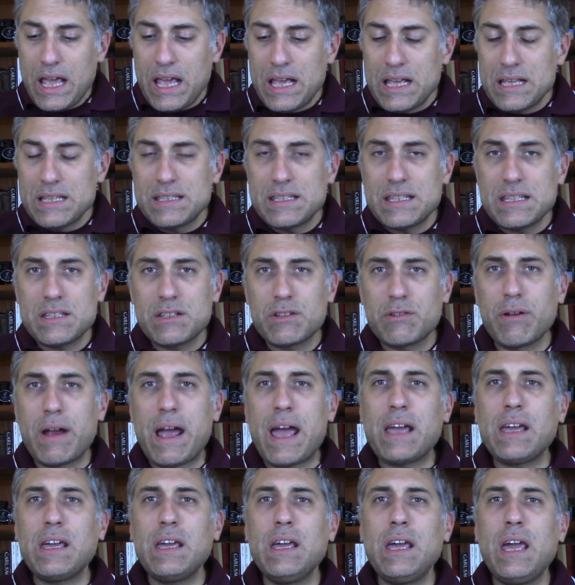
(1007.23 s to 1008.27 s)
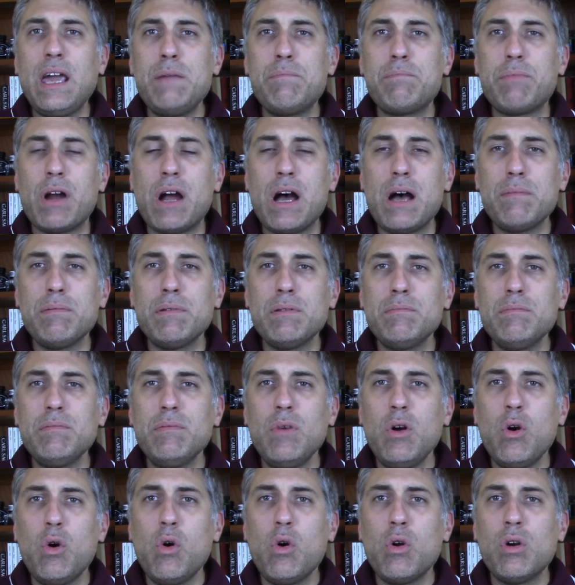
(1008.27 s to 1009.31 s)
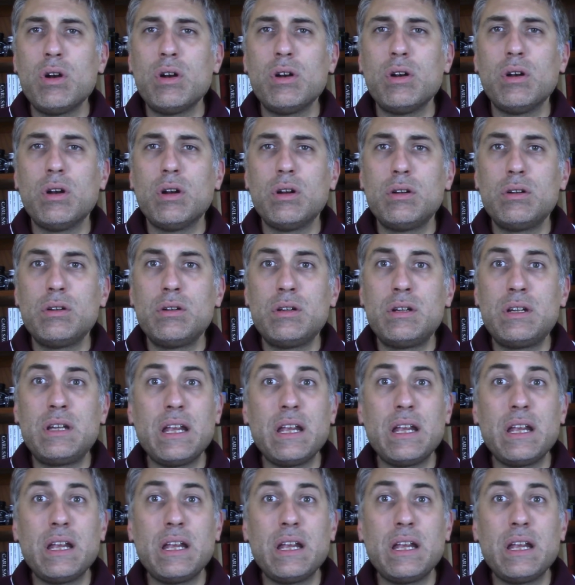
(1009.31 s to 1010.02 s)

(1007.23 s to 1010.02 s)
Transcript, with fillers: Is this cracking a problem or